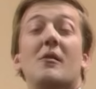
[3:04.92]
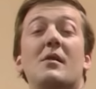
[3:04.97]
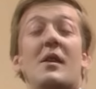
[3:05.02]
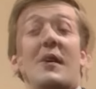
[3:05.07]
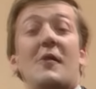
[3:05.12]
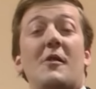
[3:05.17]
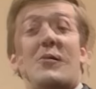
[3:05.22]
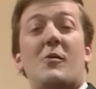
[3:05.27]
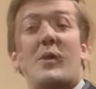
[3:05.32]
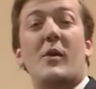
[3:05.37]

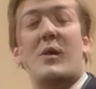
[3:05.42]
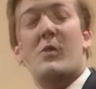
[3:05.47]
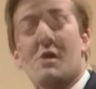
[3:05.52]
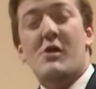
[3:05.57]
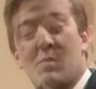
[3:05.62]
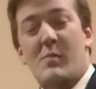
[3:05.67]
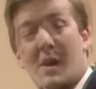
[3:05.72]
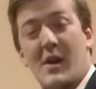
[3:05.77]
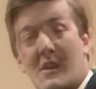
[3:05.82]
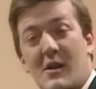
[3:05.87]
Well, next
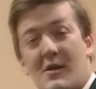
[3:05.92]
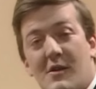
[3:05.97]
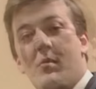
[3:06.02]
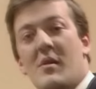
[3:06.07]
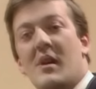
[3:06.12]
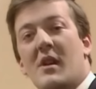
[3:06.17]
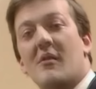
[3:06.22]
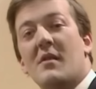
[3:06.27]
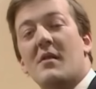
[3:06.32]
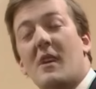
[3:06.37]
week we shall be
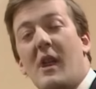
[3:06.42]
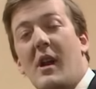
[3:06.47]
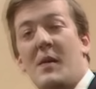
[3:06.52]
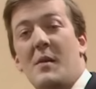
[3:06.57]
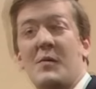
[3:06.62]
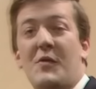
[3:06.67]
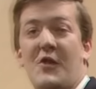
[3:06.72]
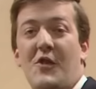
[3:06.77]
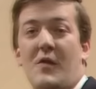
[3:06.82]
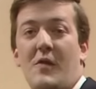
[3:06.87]
examining the
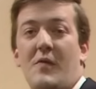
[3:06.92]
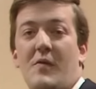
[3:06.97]
claims.